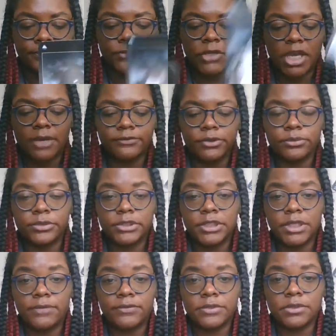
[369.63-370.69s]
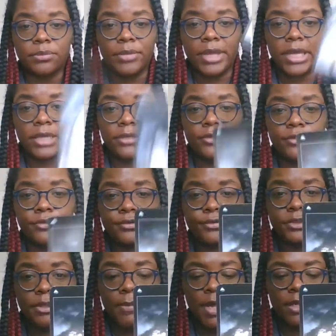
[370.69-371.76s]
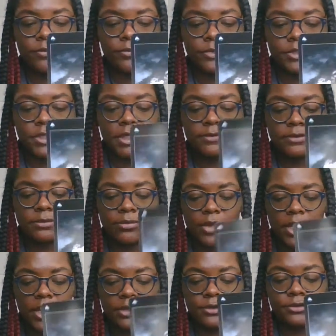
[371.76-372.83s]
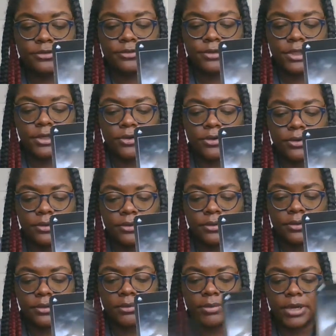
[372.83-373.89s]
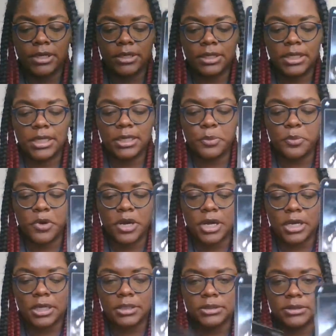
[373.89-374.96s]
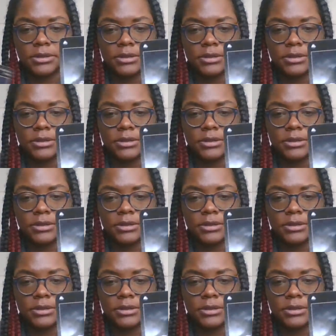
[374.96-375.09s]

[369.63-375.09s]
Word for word: After receiving some bad news. Somebody received some bad news here about a King of Wands.